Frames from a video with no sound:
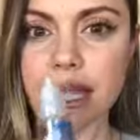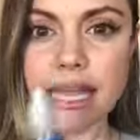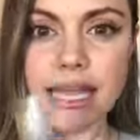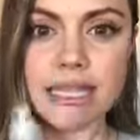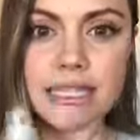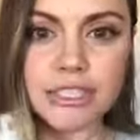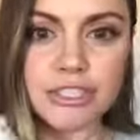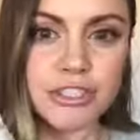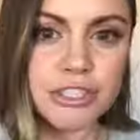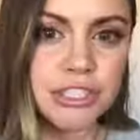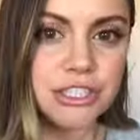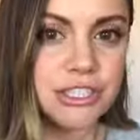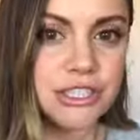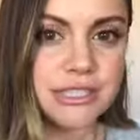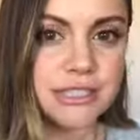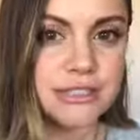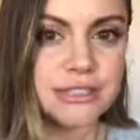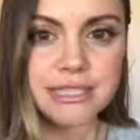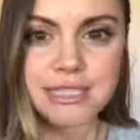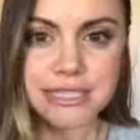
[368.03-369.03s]
It literally
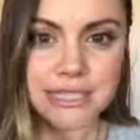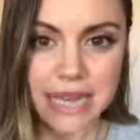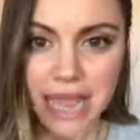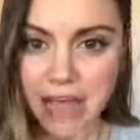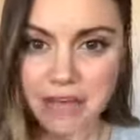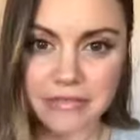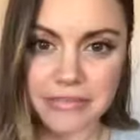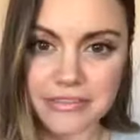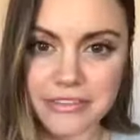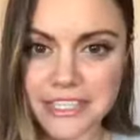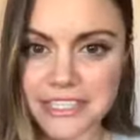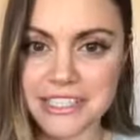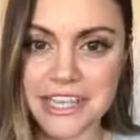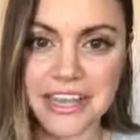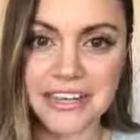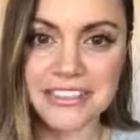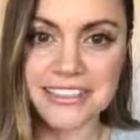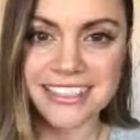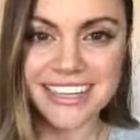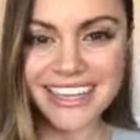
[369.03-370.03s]
just doesn't have a scent.